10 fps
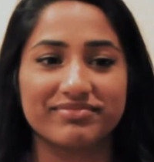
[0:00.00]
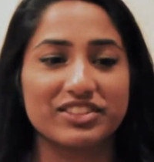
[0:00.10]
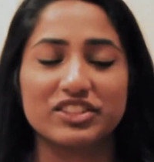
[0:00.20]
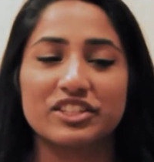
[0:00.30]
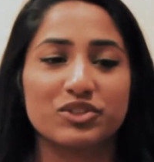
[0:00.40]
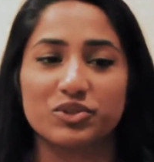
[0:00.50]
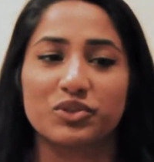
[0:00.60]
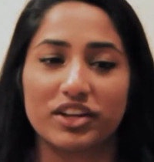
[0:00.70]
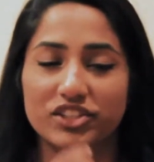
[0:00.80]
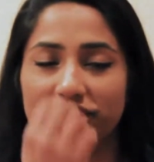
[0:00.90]
just
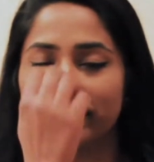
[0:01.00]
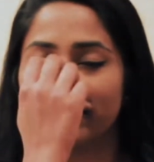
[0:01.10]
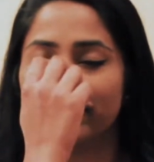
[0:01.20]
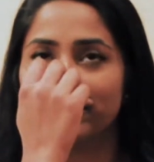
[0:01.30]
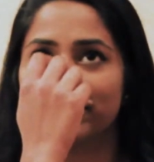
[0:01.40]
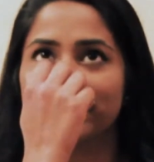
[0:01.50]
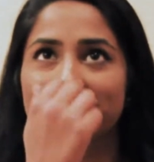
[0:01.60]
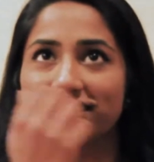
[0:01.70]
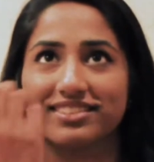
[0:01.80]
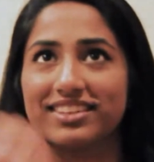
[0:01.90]
instruction that are just,
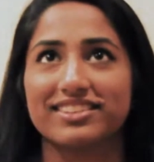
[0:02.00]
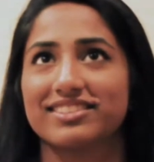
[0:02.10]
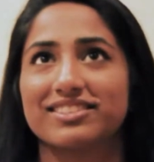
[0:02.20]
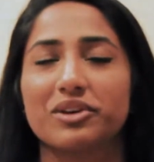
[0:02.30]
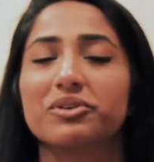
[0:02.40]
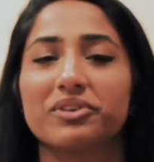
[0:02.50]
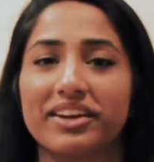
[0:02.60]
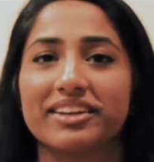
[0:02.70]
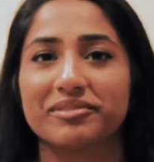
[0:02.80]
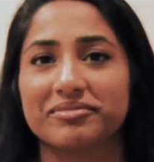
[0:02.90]
it's so
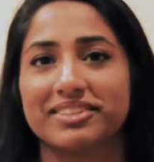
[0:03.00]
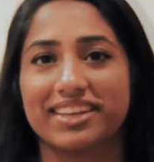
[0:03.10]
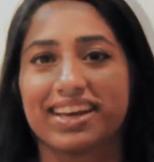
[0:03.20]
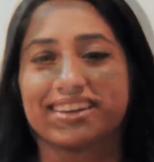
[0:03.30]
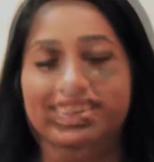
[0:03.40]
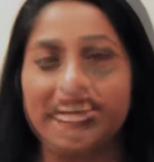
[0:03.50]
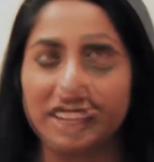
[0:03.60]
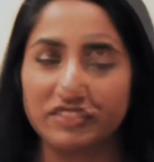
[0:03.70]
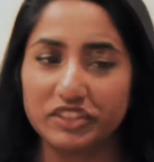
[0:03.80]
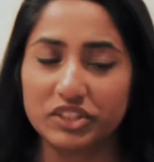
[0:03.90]
great. But yeah, I
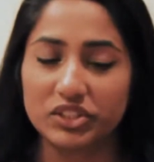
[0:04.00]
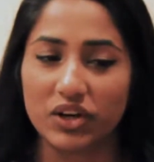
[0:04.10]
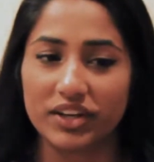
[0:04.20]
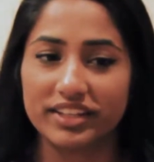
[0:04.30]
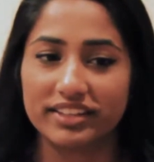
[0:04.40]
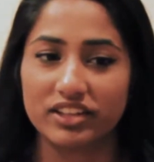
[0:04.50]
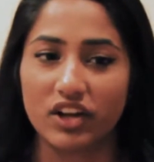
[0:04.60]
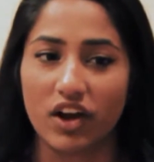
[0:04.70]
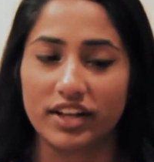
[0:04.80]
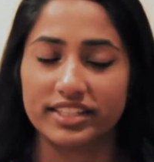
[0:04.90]
never saw it in the
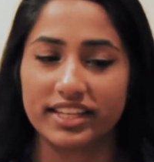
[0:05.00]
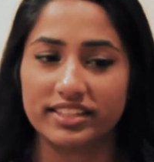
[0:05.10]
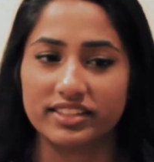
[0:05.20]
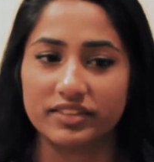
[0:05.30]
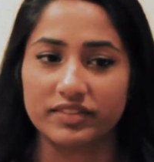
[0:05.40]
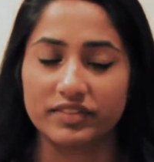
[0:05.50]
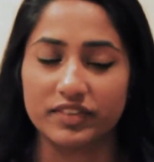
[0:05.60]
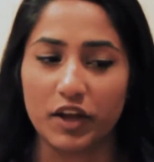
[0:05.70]
context of